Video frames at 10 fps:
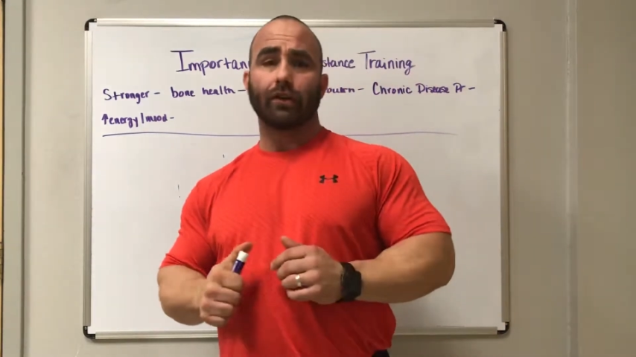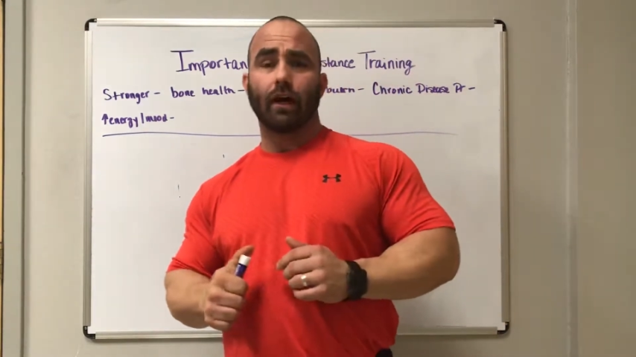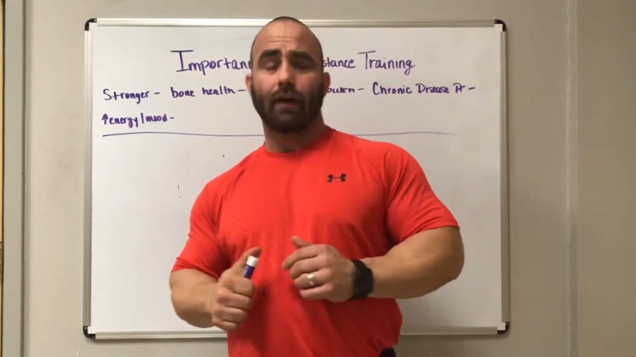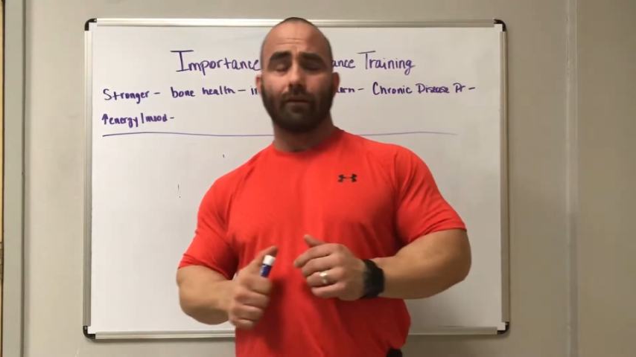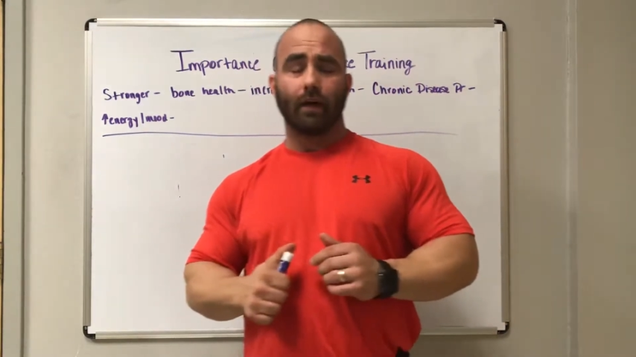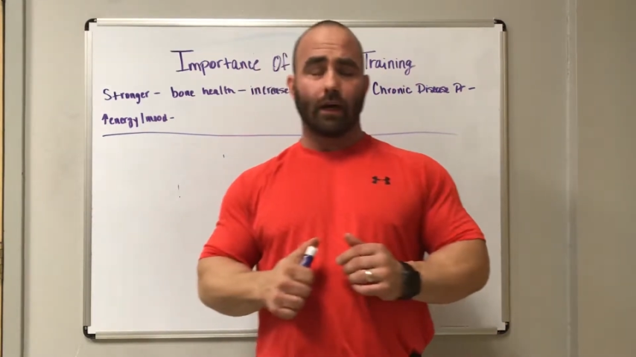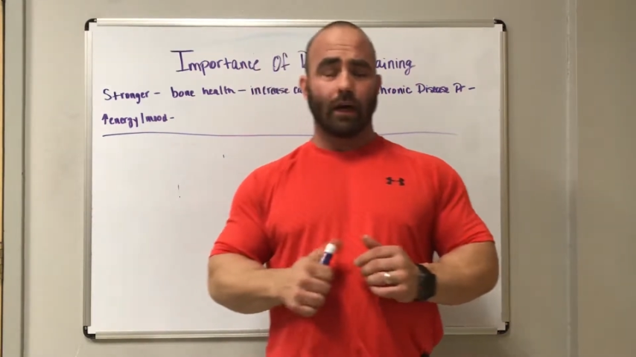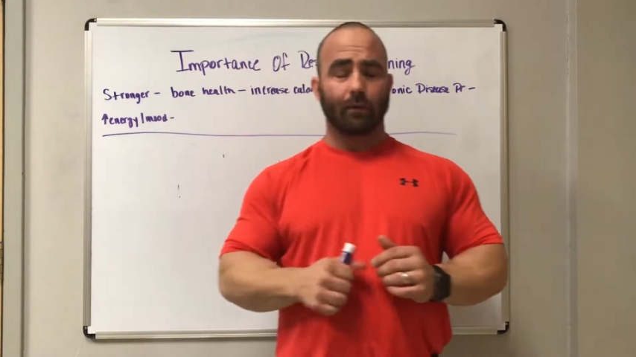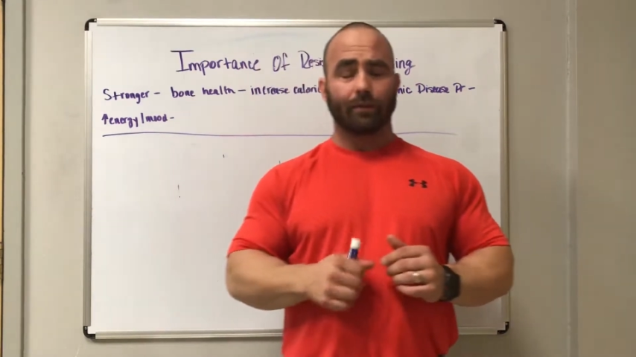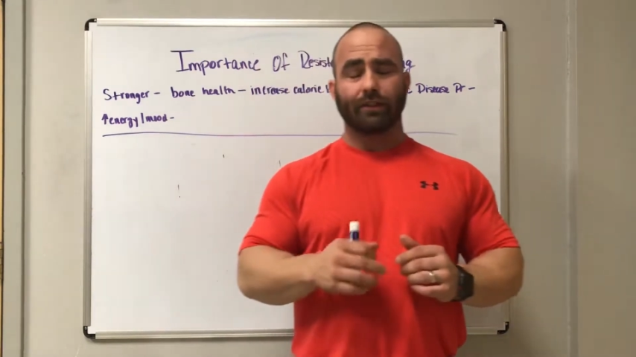
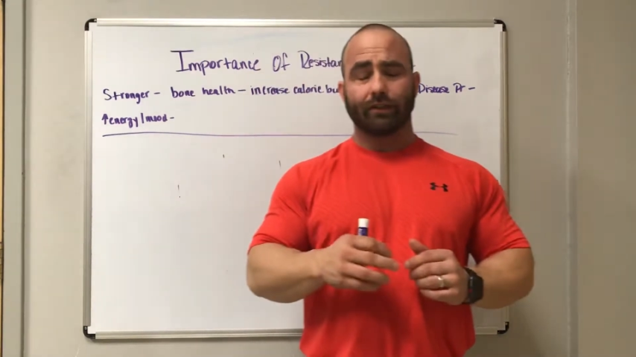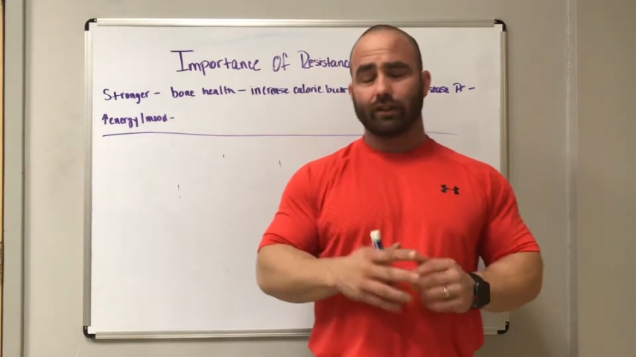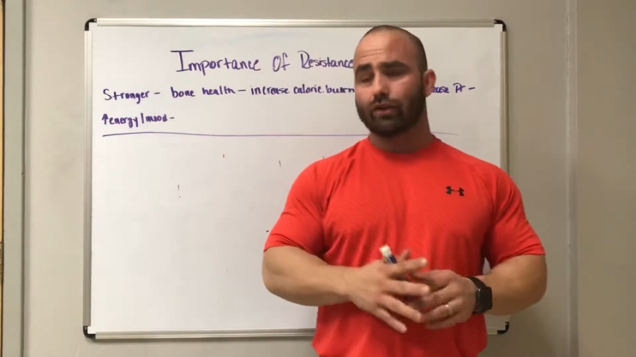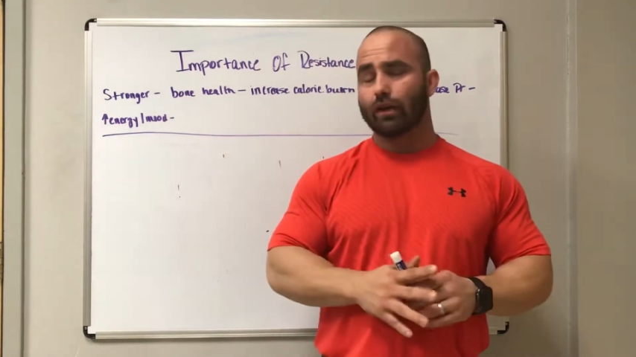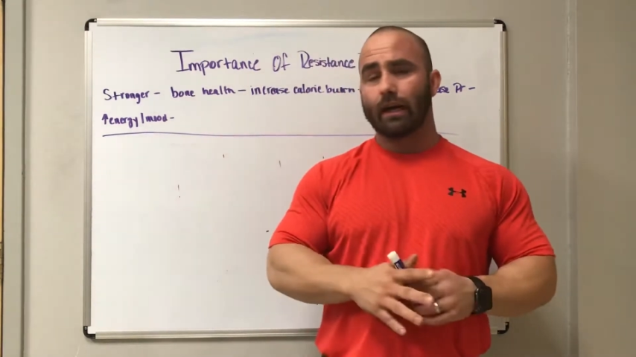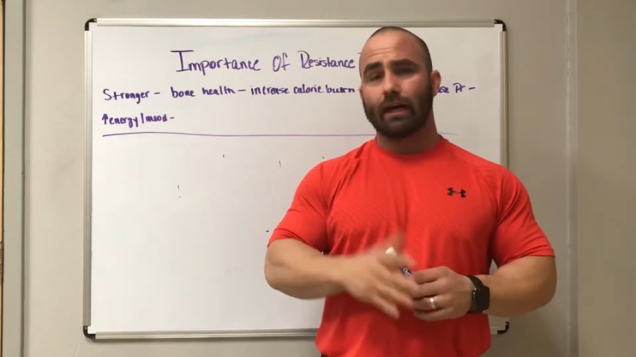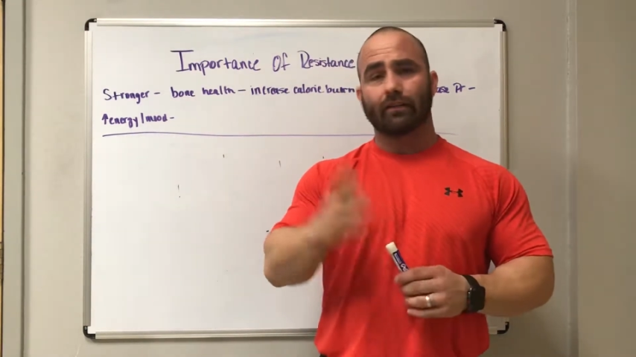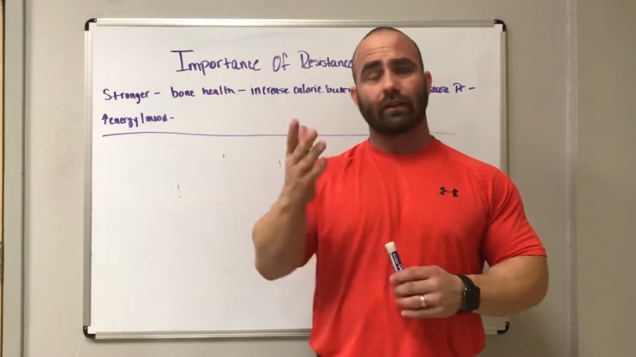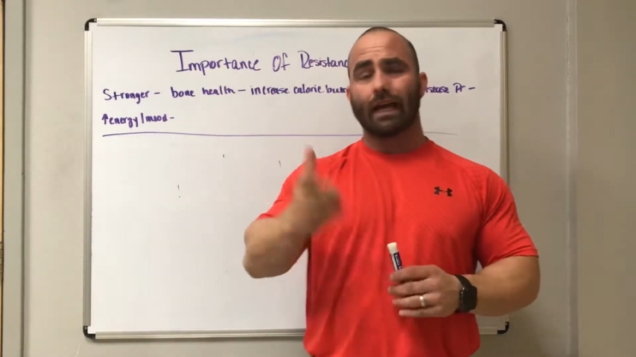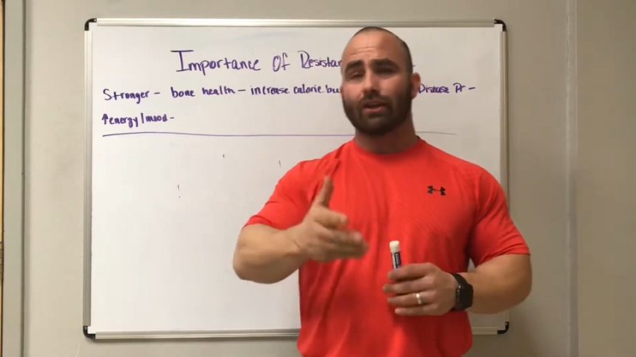of resistance training /
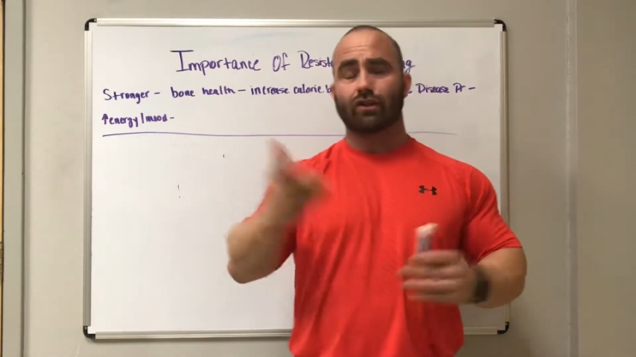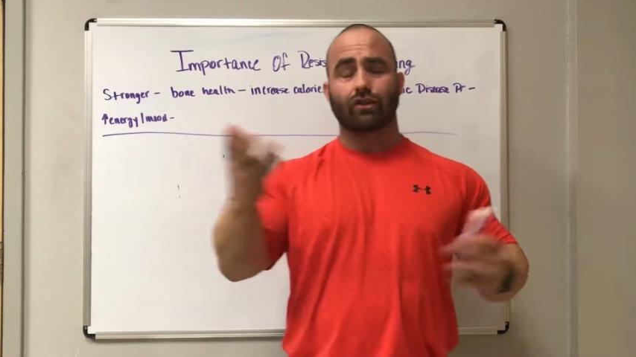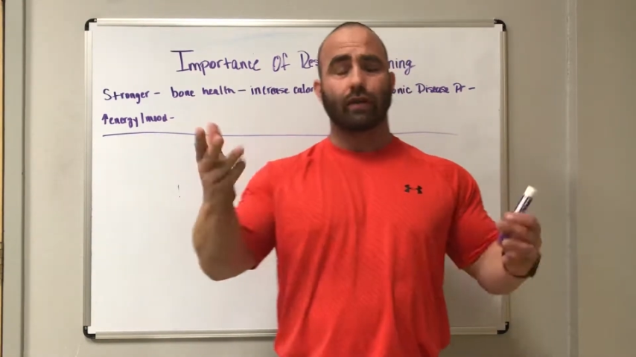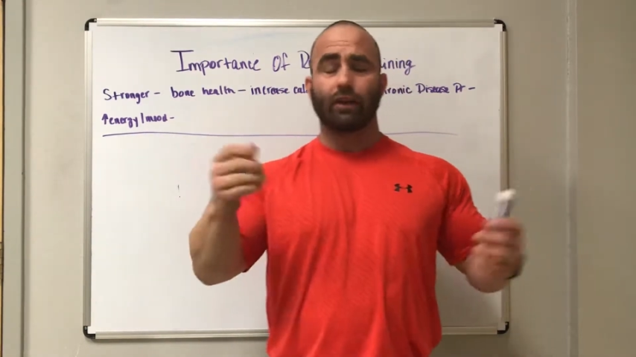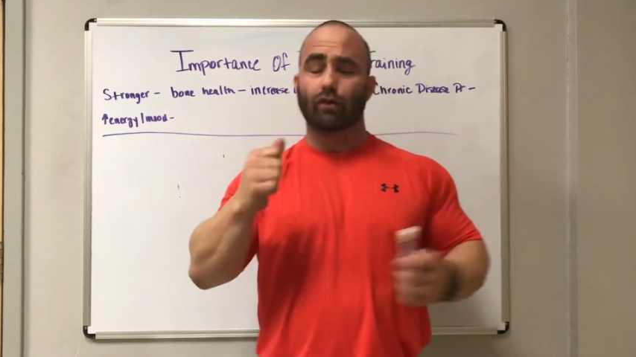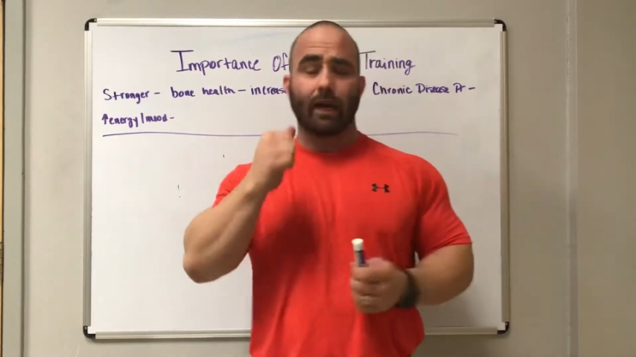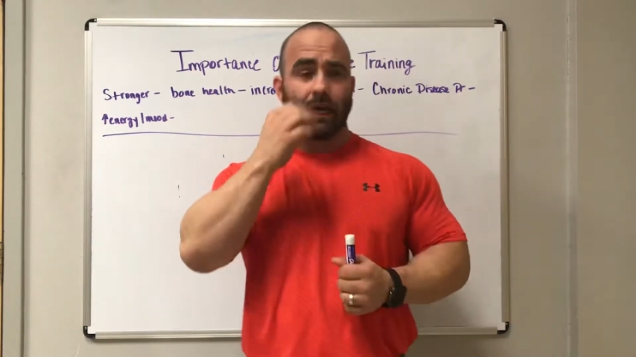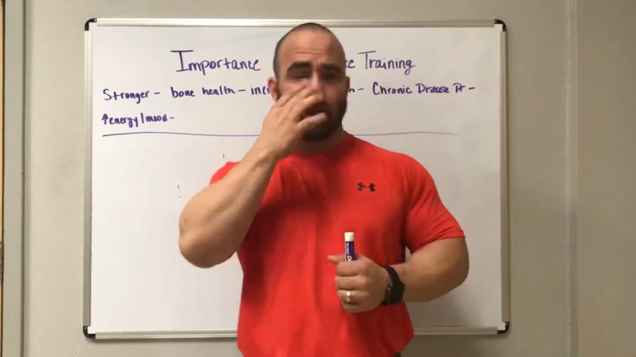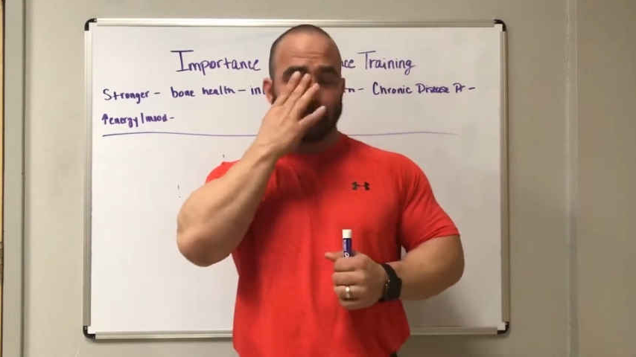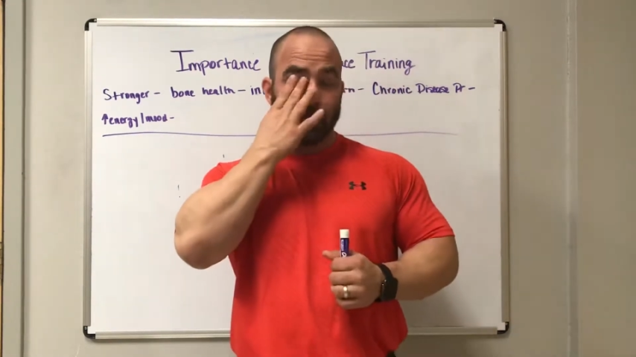strength
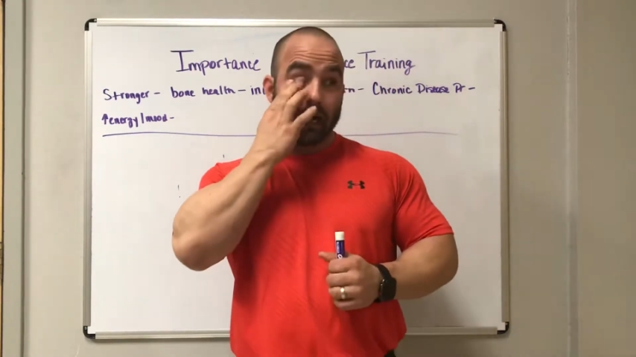training.